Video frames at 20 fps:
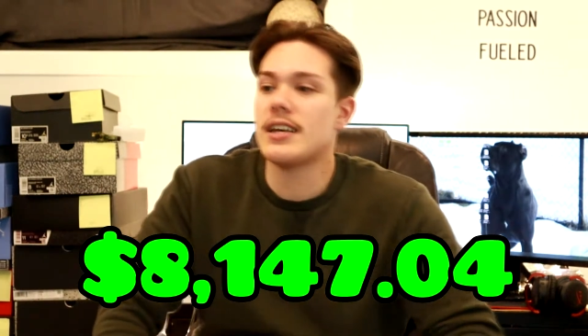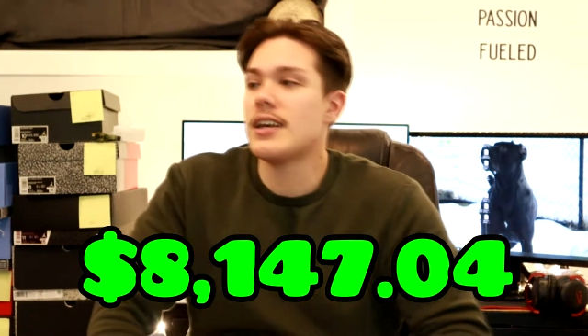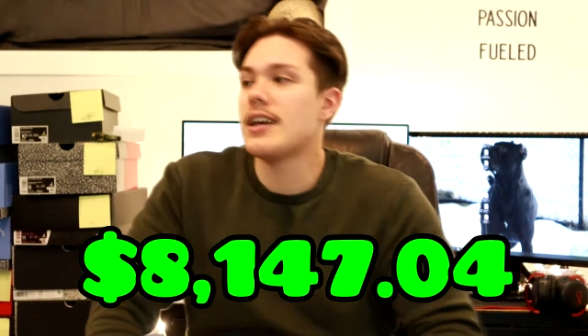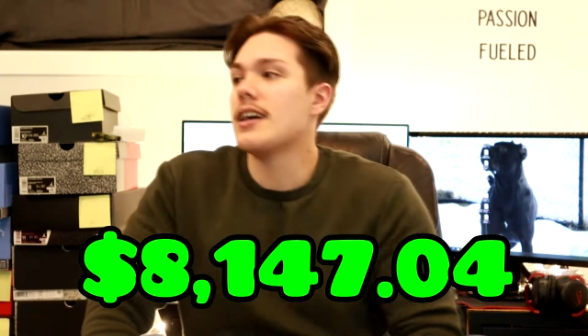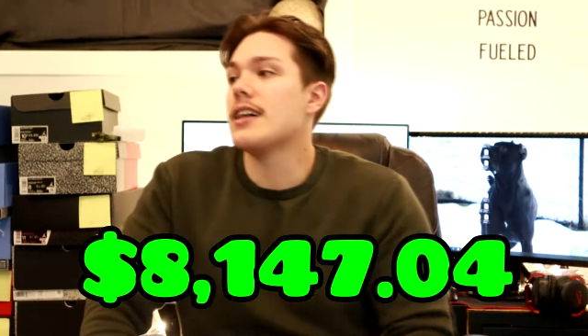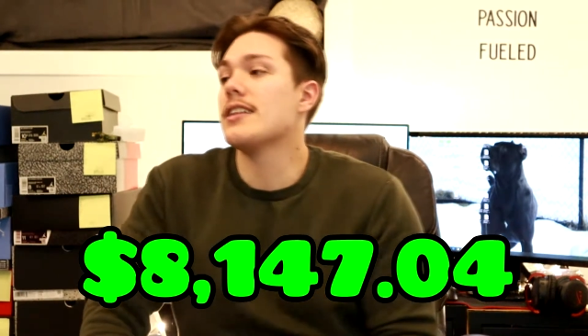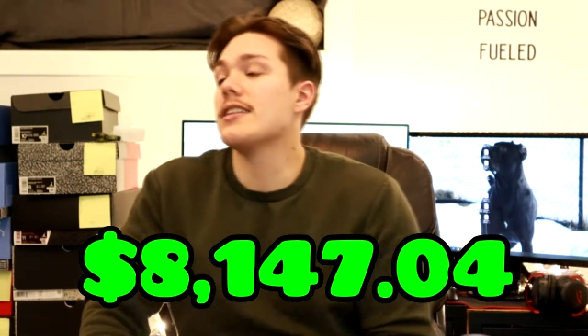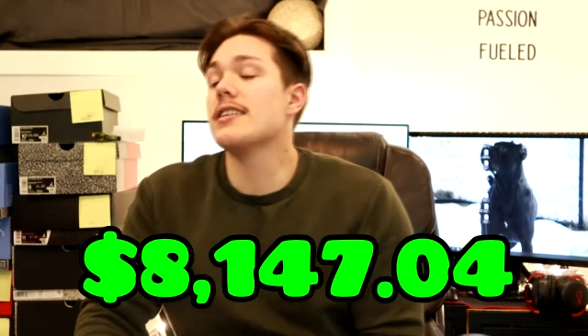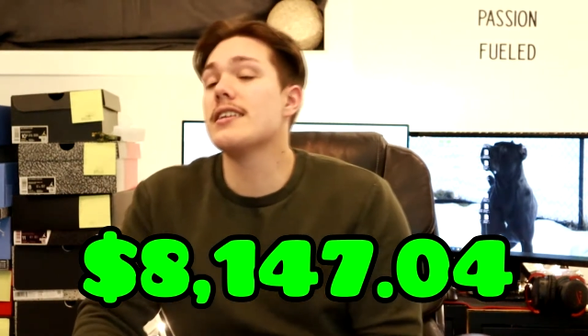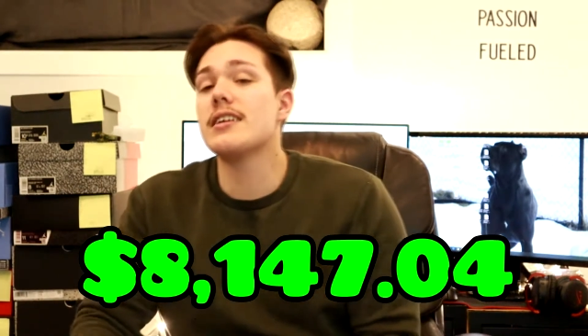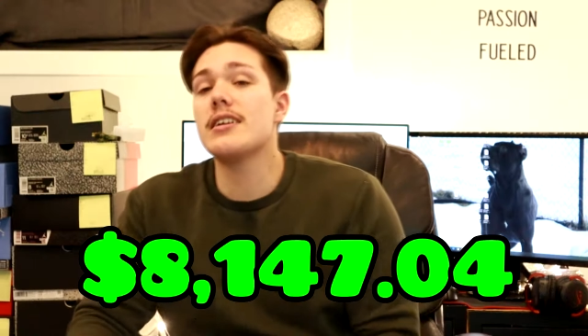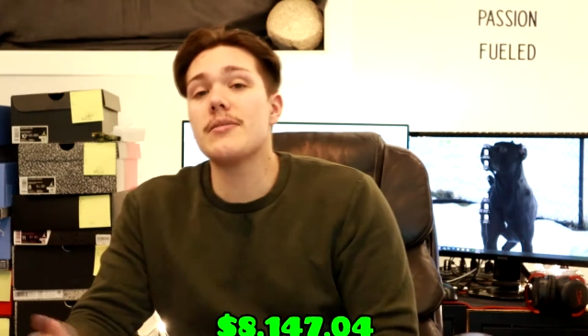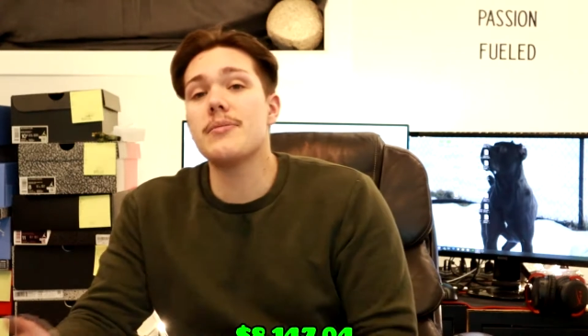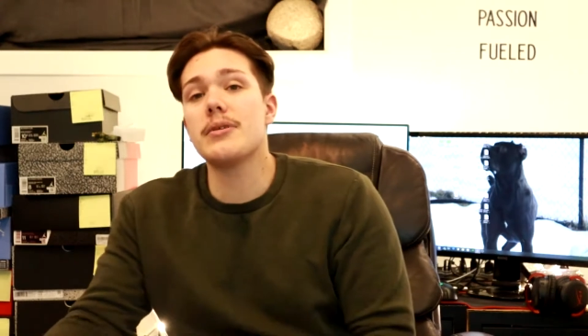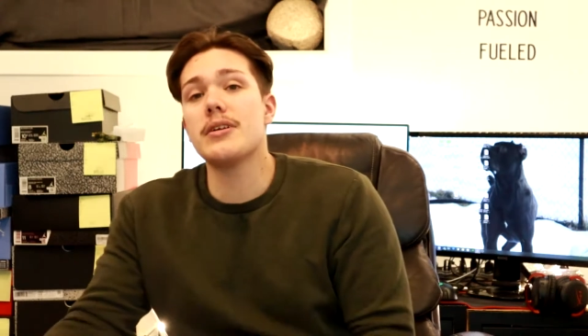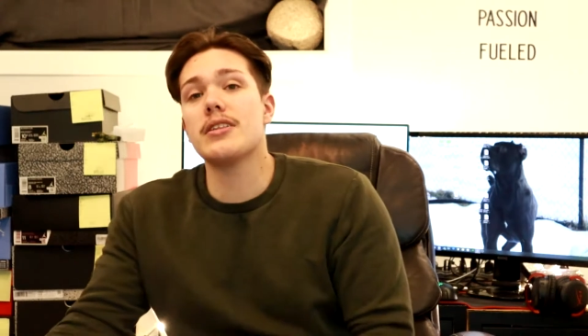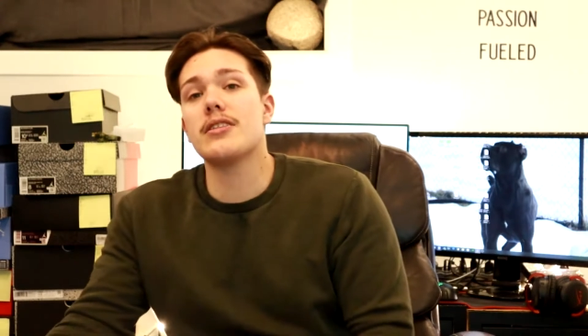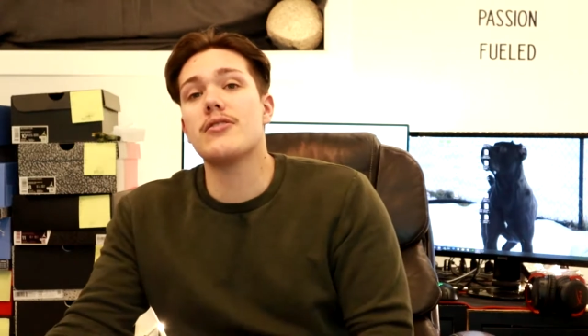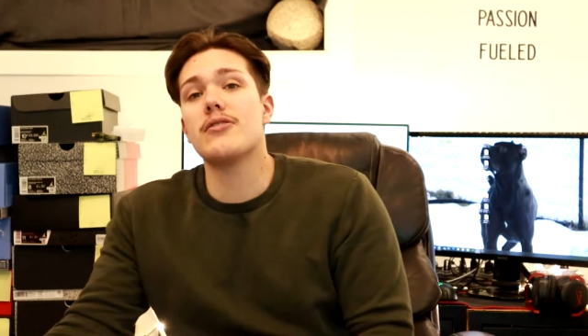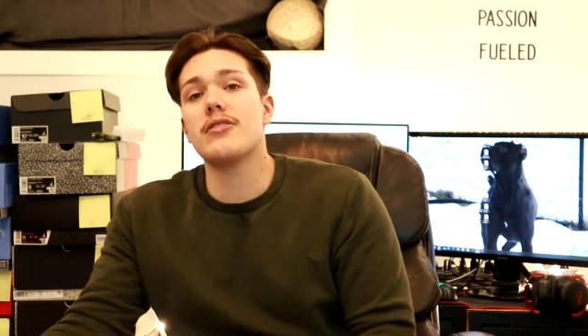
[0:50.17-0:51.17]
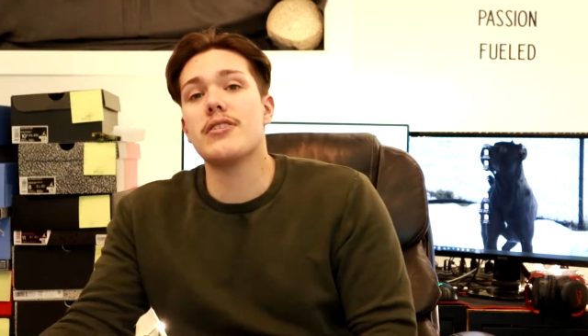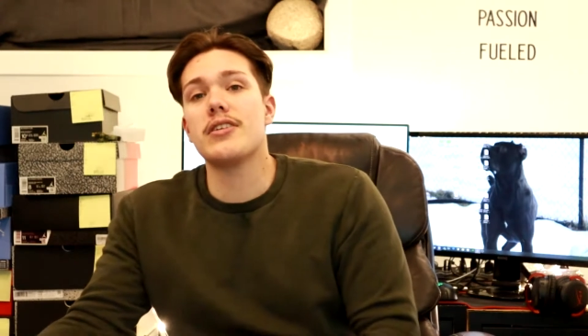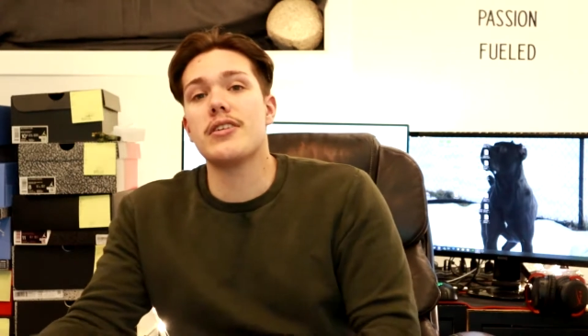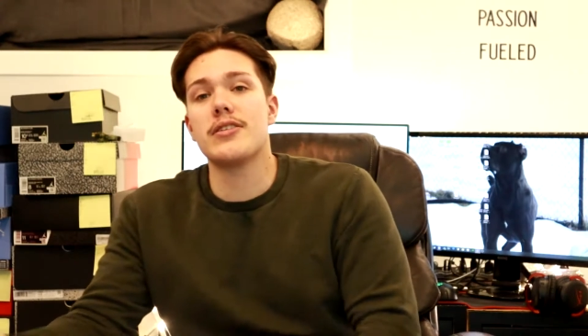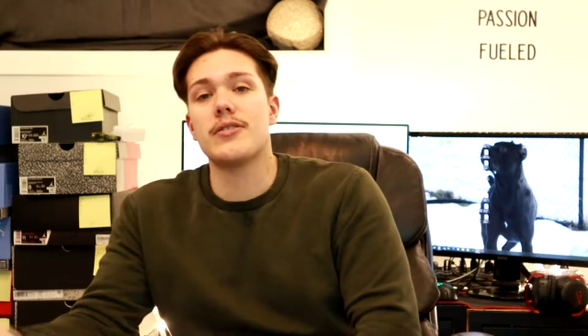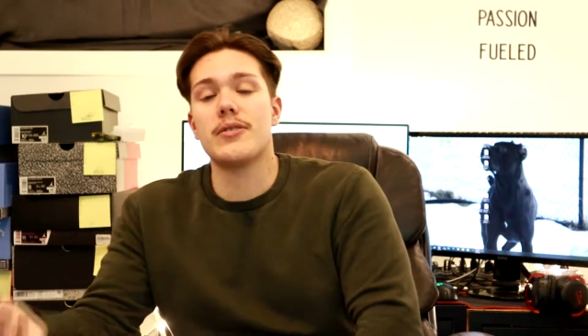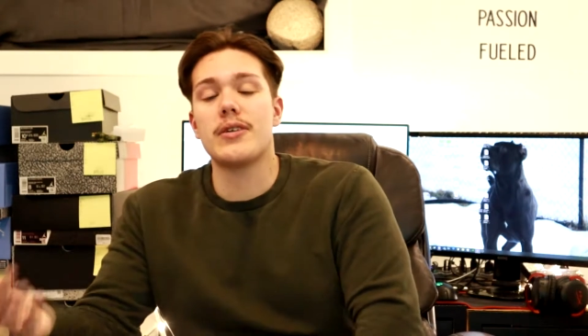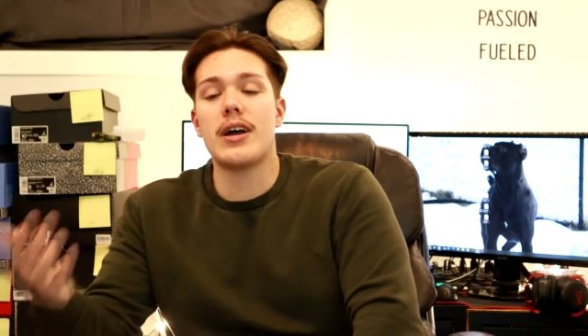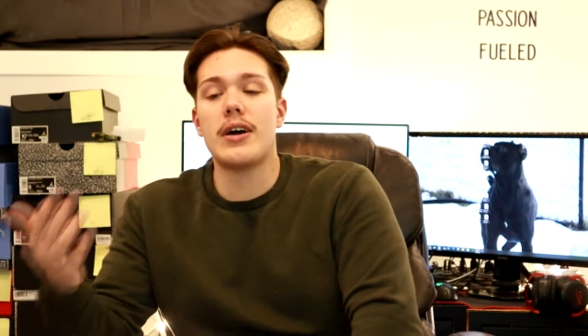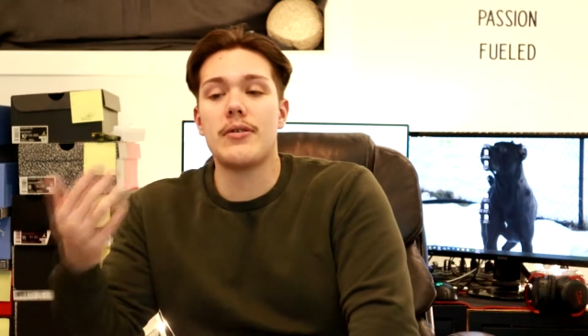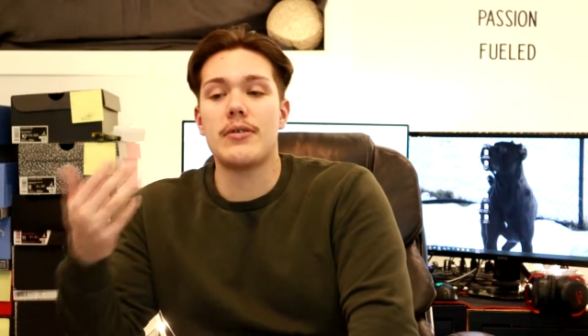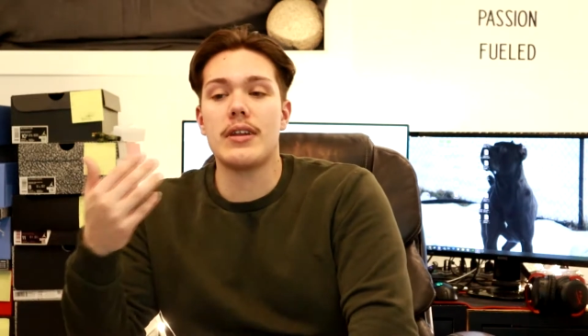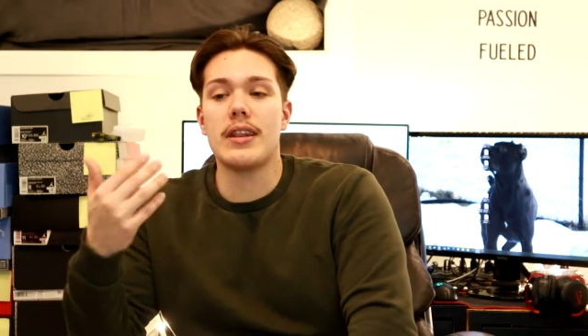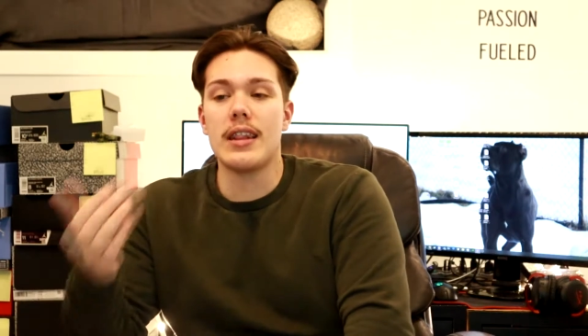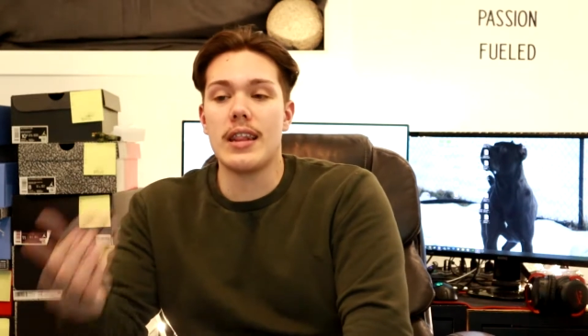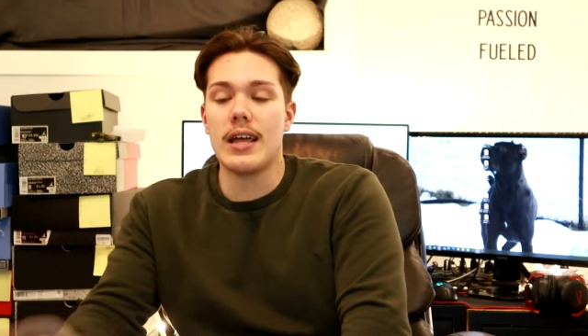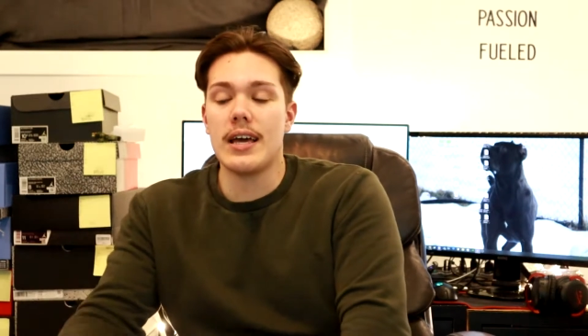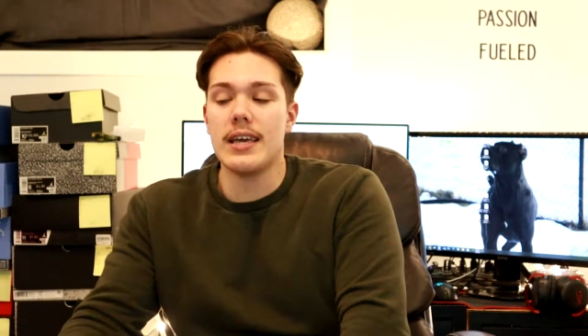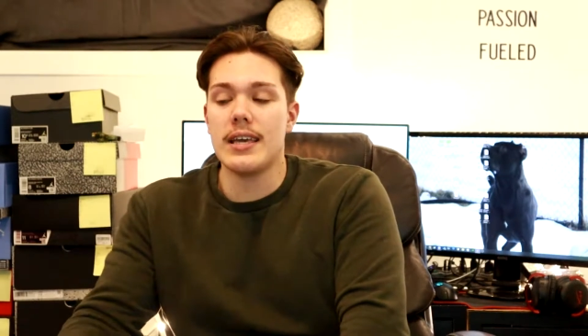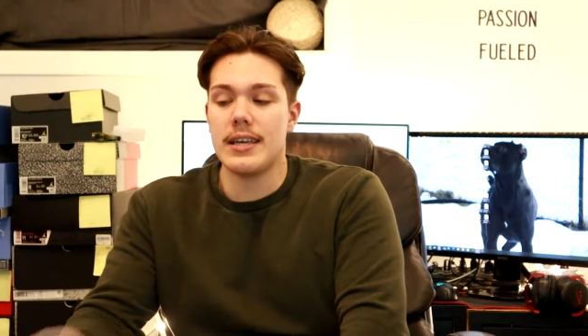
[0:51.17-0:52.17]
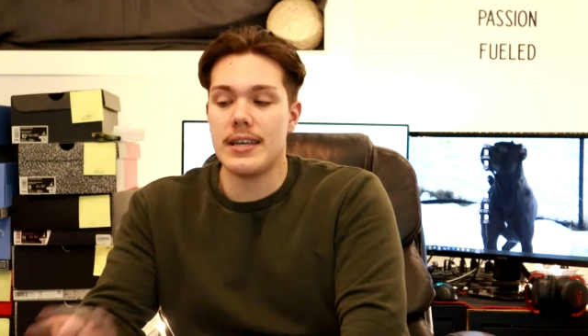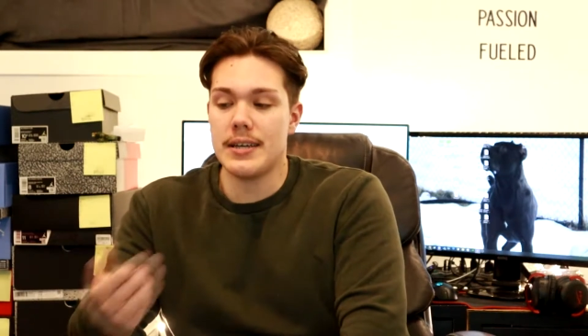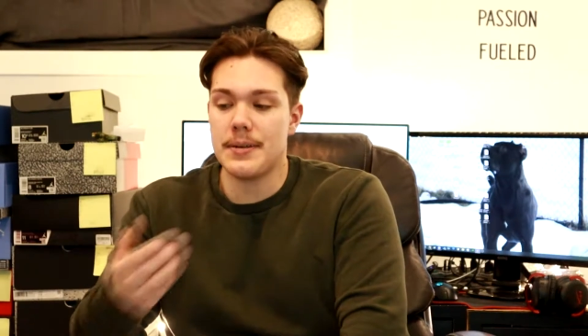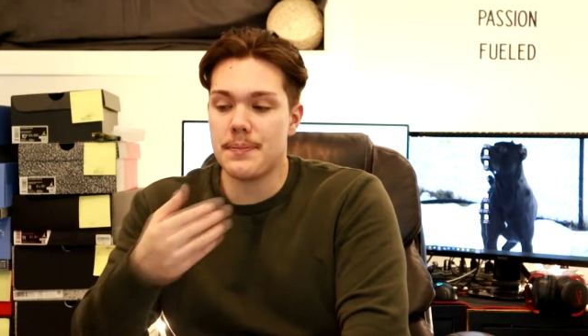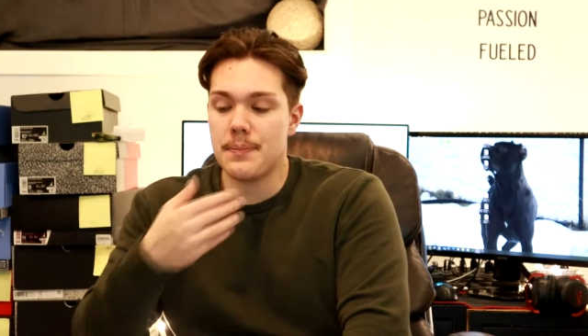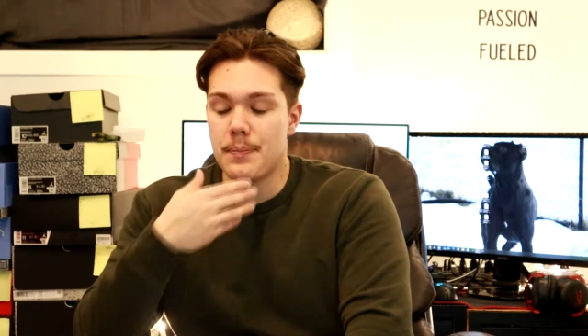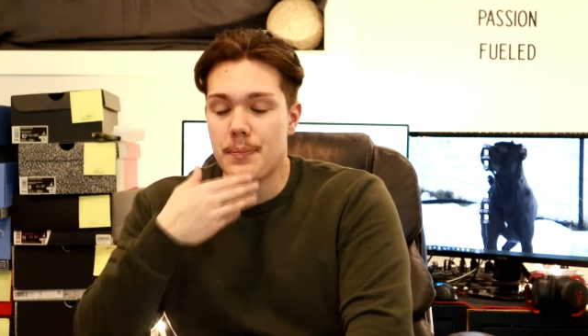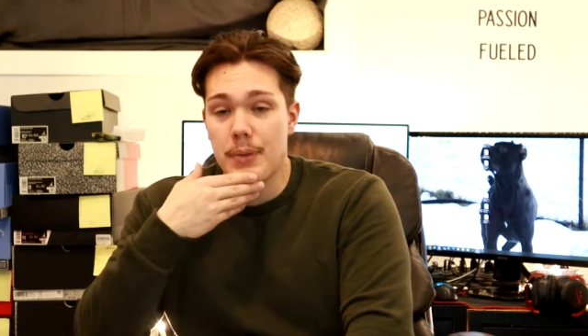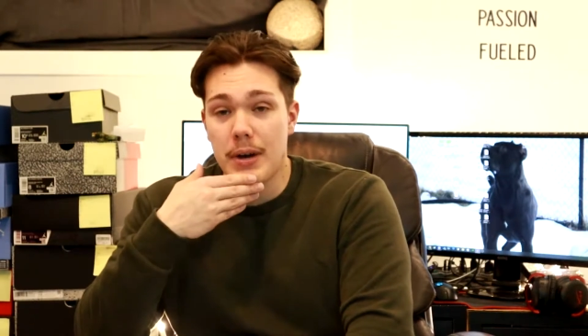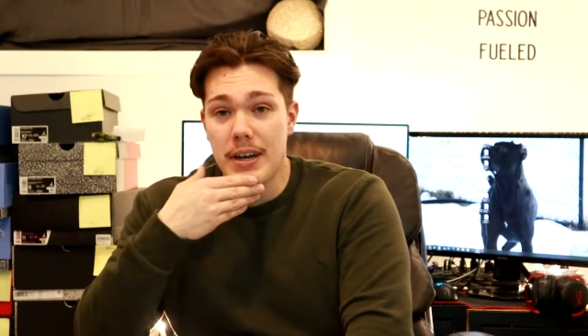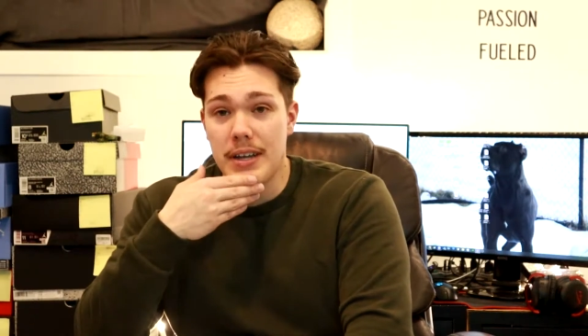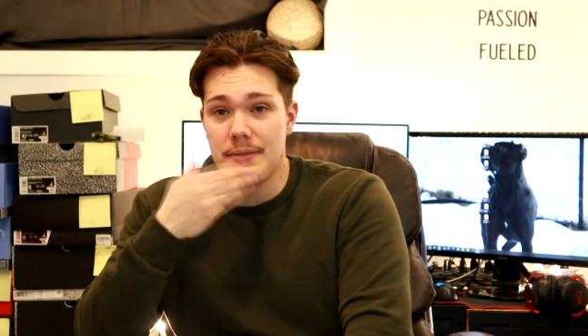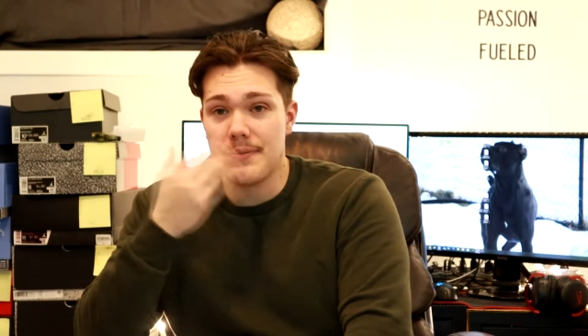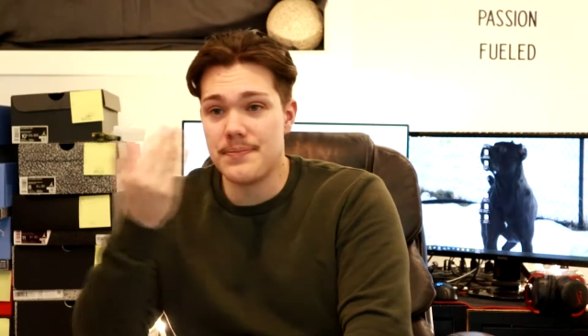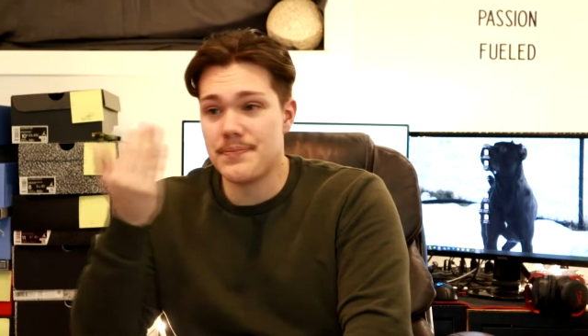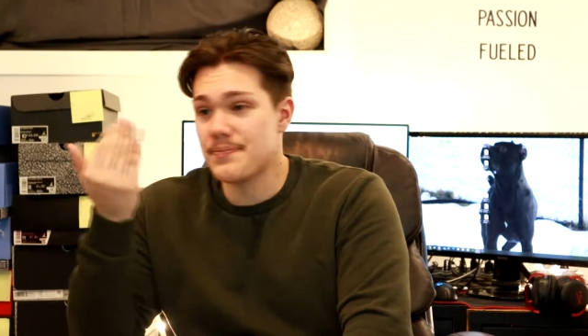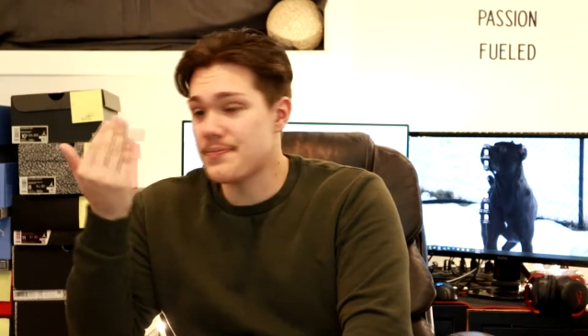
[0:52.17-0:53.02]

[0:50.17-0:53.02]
A little bit lower than what I would like, but